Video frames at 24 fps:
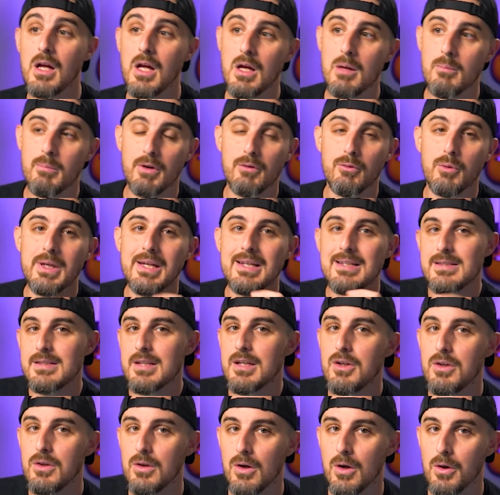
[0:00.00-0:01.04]
But if we
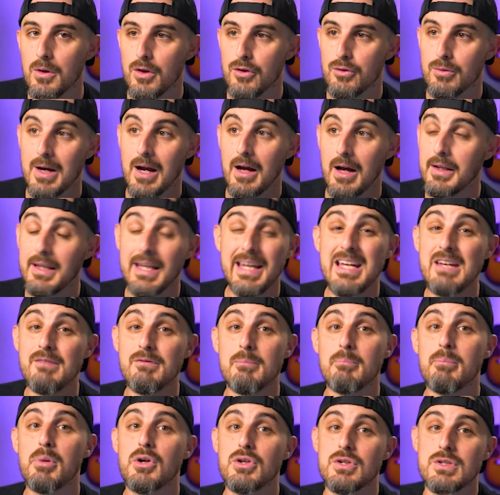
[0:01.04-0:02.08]
continue to go this route and even
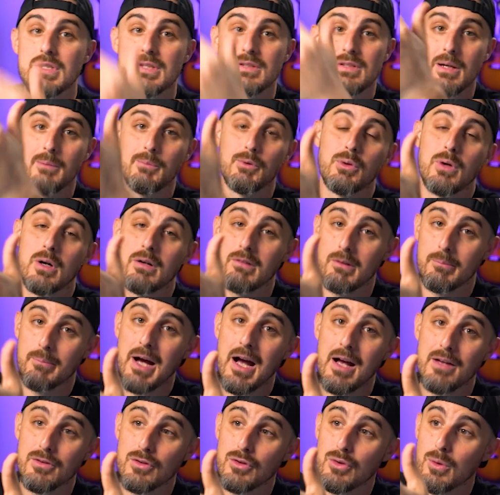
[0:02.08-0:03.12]
push this up to our
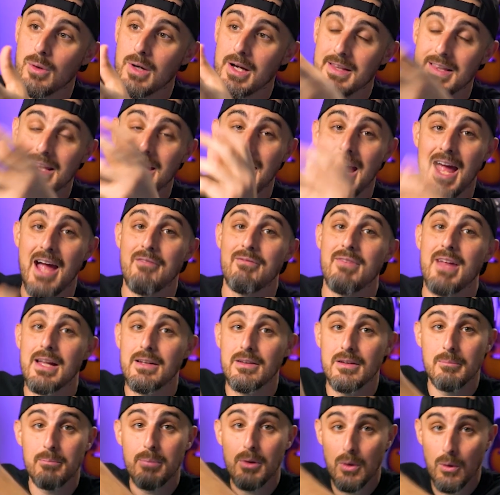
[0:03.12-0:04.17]
repository and then have that
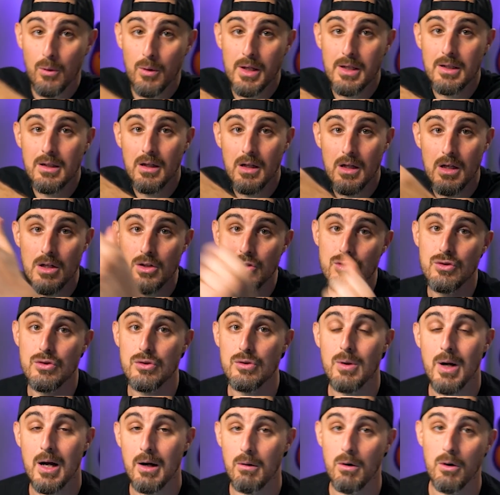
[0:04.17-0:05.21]
deployed to
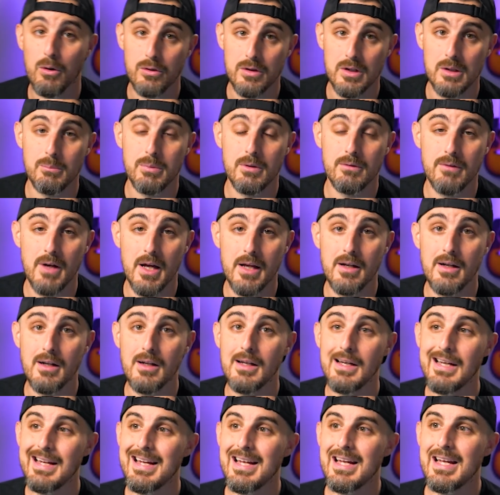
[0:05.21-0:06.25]
our hosting provider,
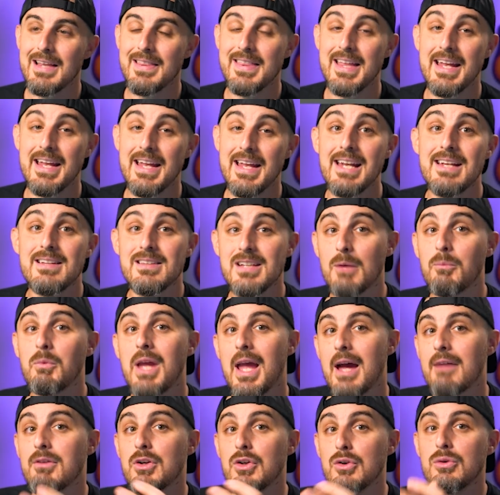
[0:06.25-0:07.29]
then anytime we
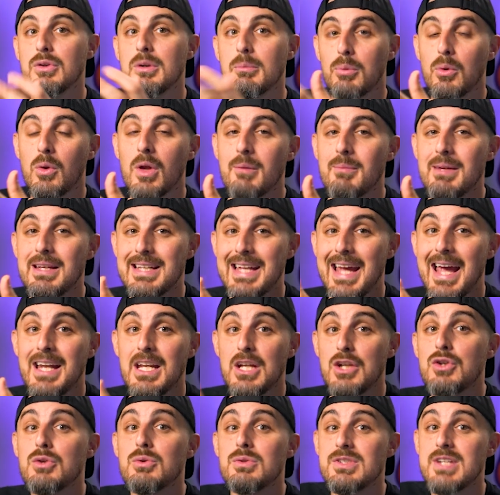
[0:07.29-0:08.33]
have a new deployment, any
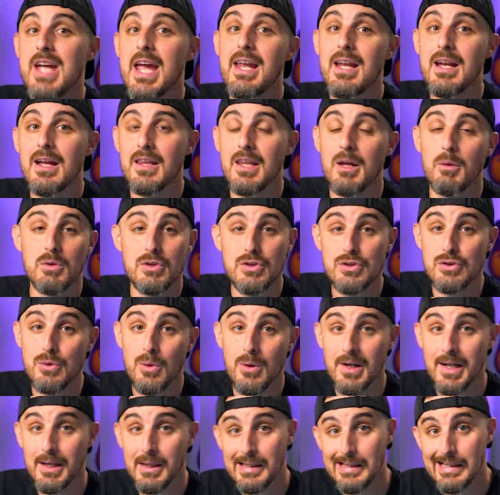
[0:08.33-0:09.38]
new data that was
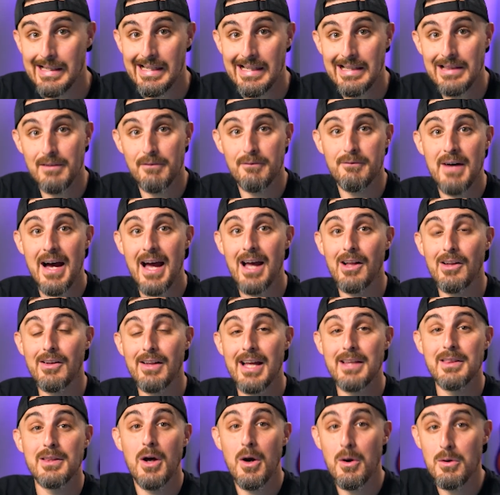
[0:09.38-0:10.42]
stored in the file
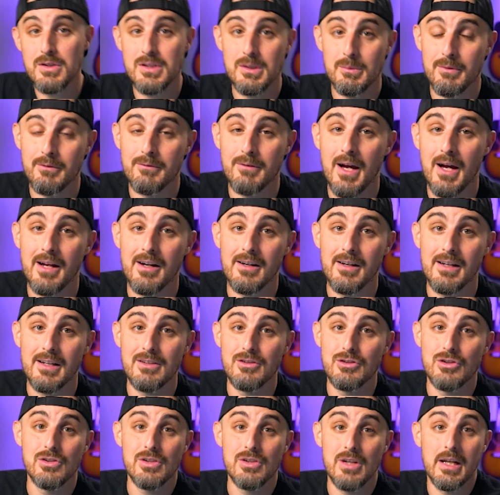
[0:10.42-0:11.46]
at the hosting provider is
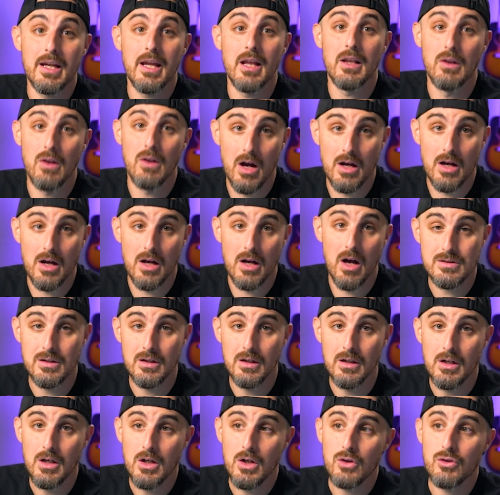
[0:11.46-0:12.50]
just gonna get lost.
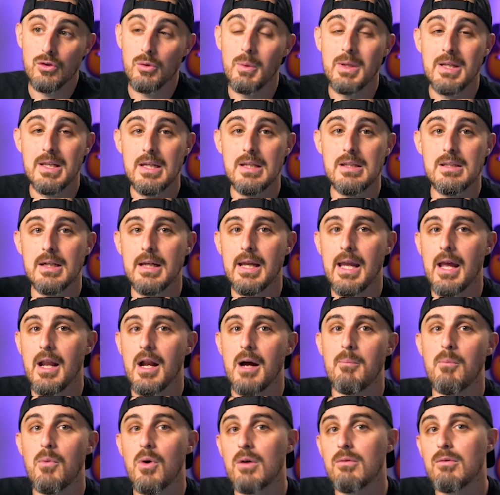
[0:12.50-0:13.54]
So we need to get a
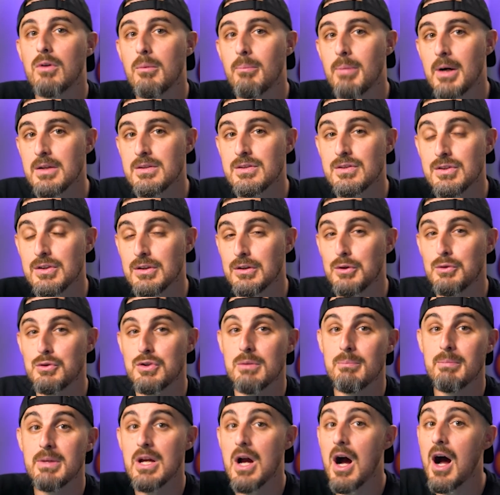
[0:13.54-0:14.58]
more robust solution
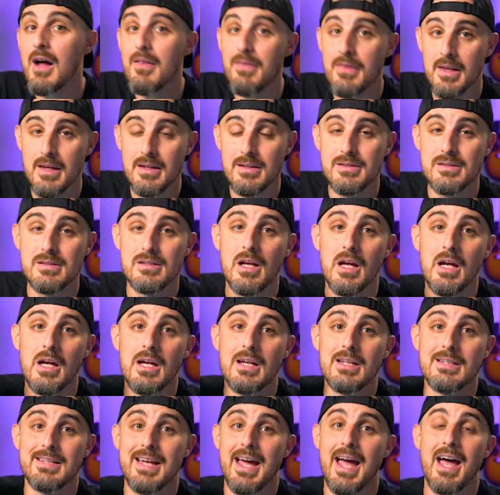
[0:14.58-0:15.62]
beyond this
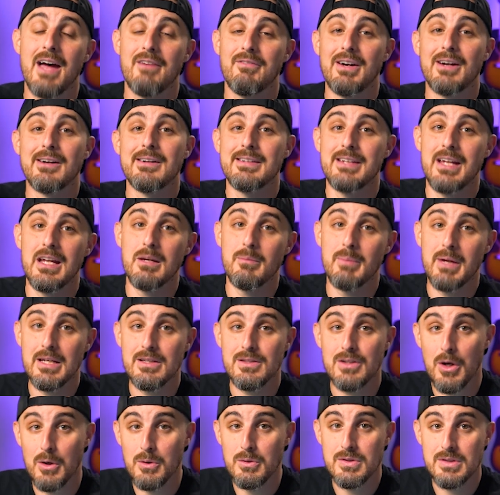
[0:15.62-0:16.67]
to have our database
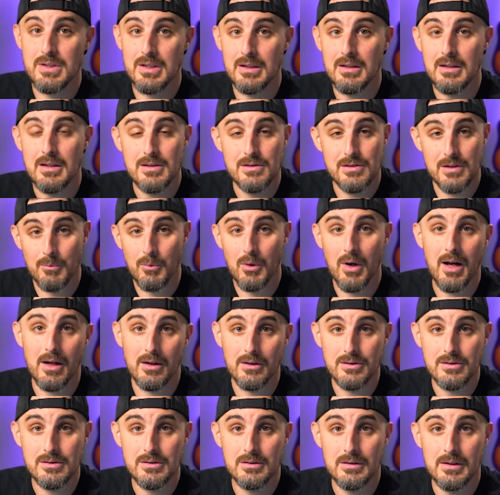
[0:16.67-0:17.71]
hosted somewhere
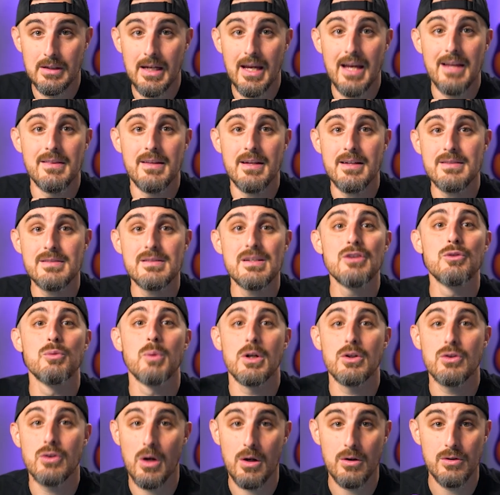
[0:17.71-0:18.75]
else. And this is where
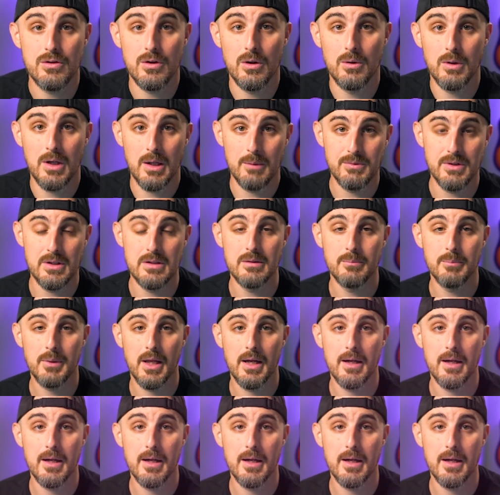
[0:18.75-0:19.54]
Turso comes into play.